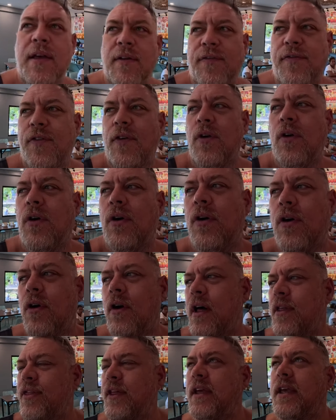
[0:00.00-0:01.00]
it
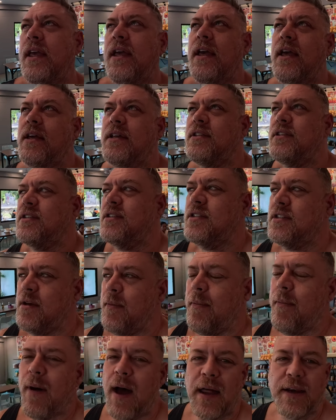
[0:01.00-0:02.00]
for, I think it's
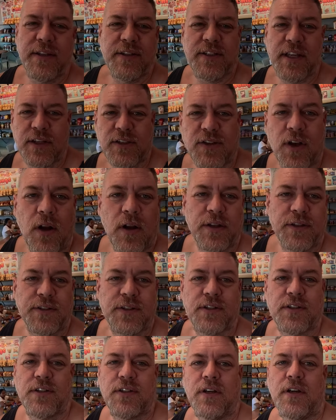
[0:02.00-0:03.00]
under
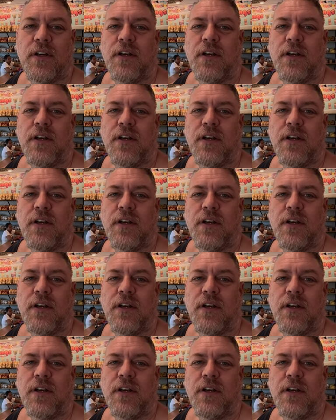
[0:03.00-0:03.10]
$6.